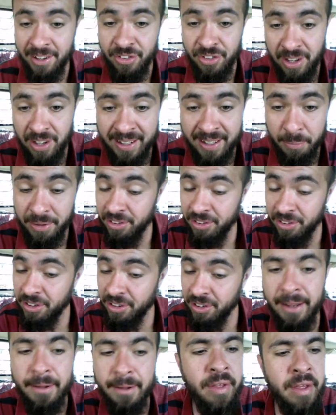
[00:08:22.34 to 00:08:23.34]
because you're lying.
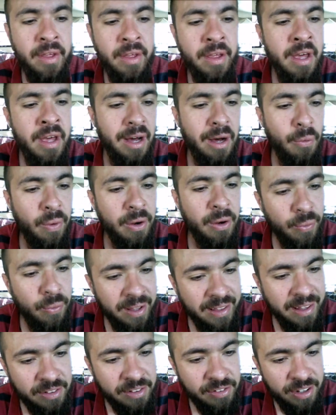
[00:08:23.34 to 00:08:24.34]
What really
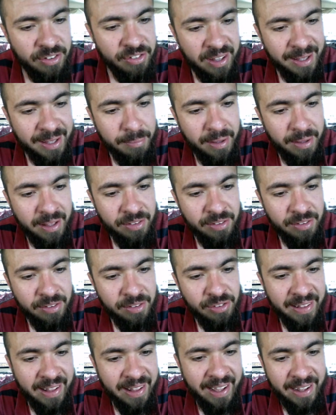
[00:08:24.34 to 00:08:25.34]
concerns him is knowing that
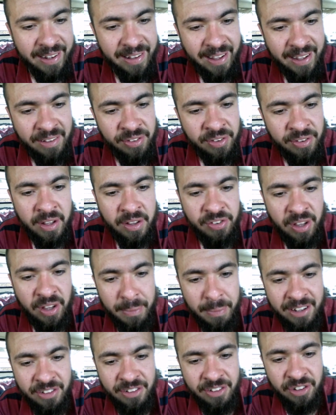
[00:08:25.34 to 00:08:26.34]
unless some action
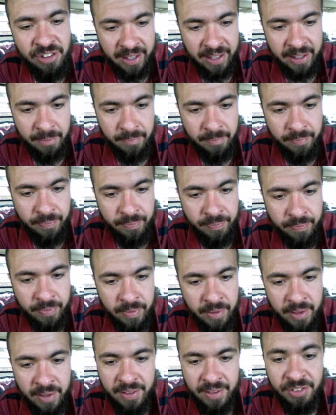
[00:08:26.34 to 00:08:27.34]
is taken,
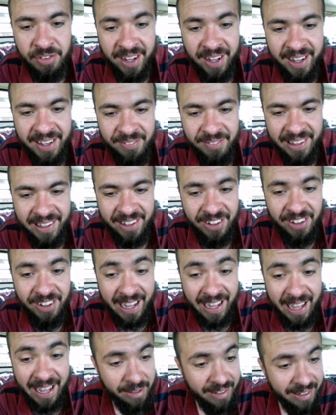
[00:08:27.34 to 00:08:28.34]
this kind of thing could happen
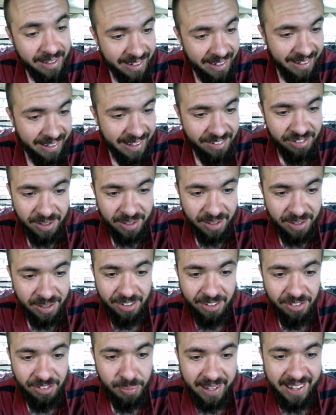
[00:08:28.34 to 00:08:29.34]
again, and that someone else
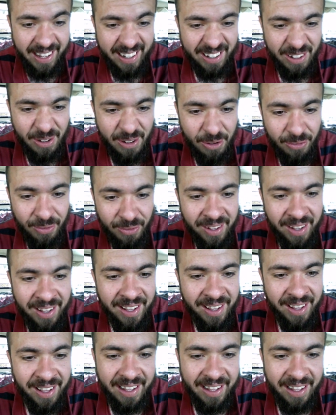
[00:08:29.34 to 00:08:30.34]
might have to go through a
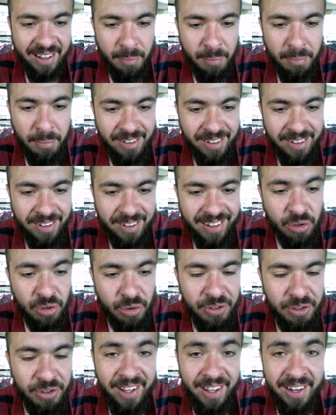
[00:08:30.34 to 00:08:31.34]
similarly
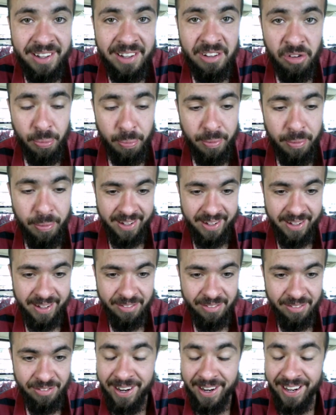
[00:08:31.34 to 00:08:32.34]
excruciating experience. All
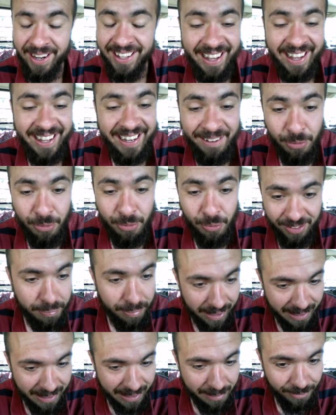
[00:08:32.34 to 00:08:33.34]
right, he ain't never read the
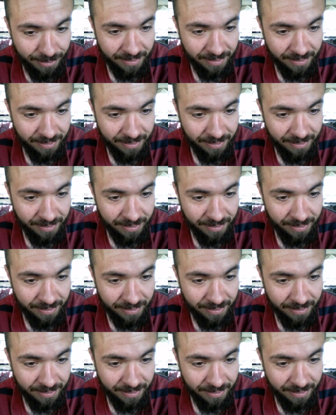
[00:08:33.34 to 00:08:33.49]
Bible.